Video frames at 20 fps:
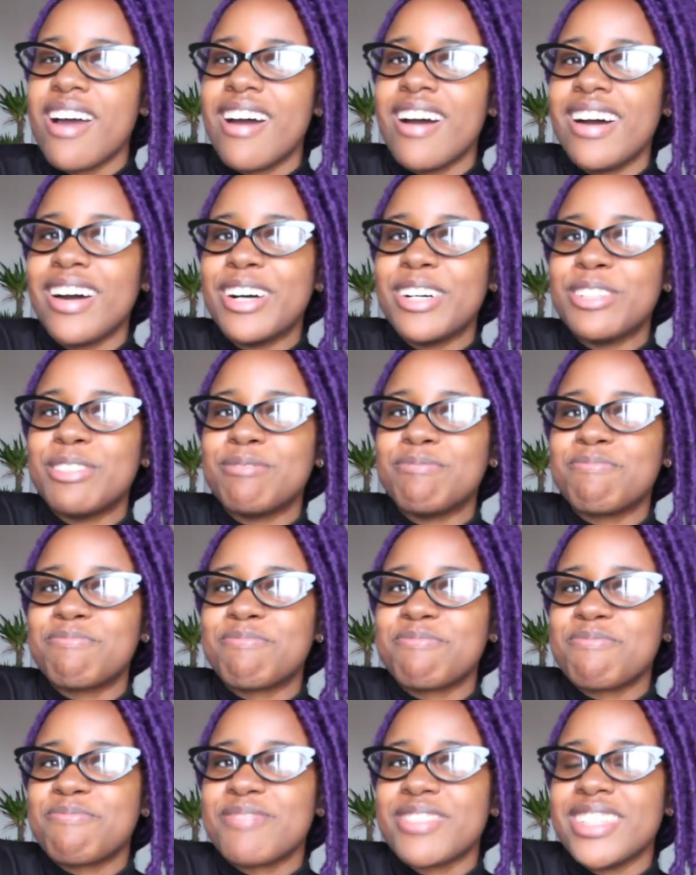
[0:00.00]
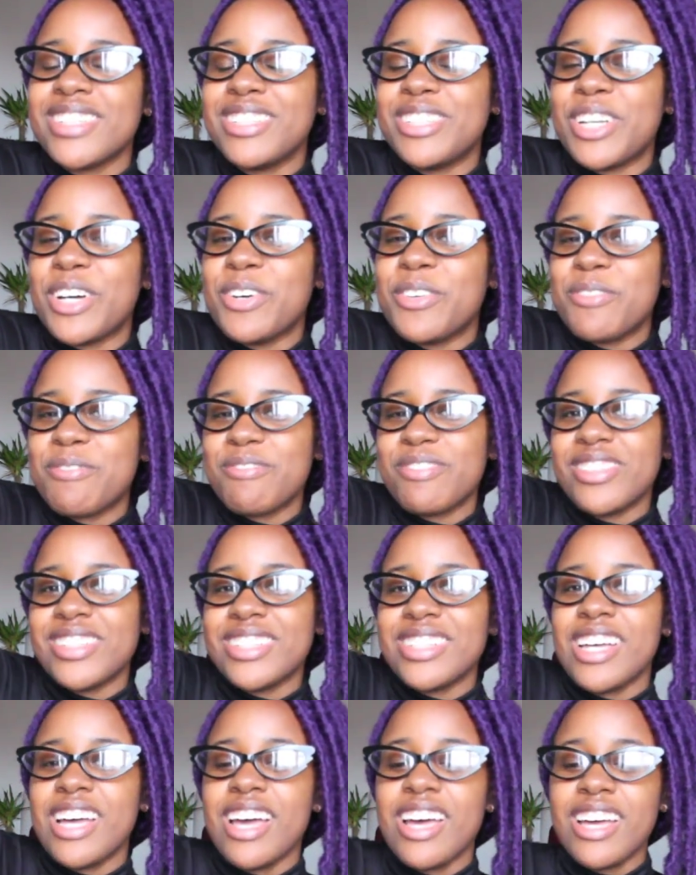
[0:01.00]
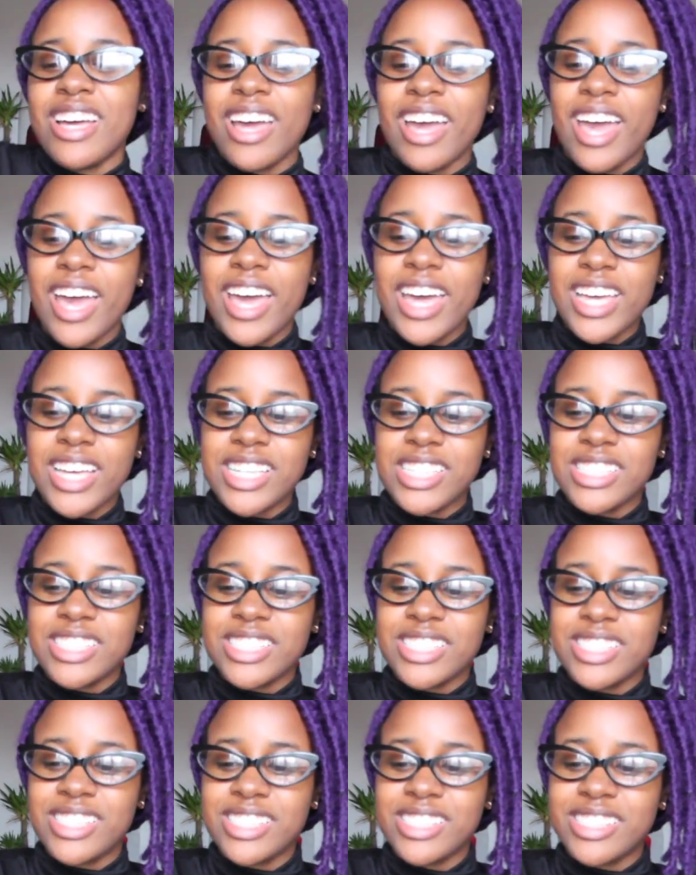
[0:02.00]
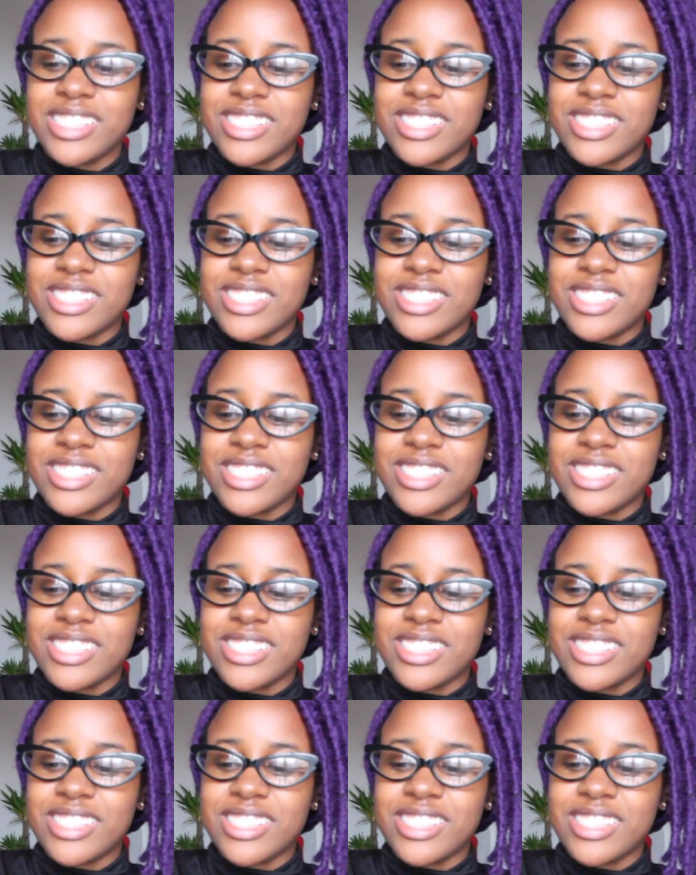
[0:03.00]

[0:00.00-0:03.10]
Um, you know, and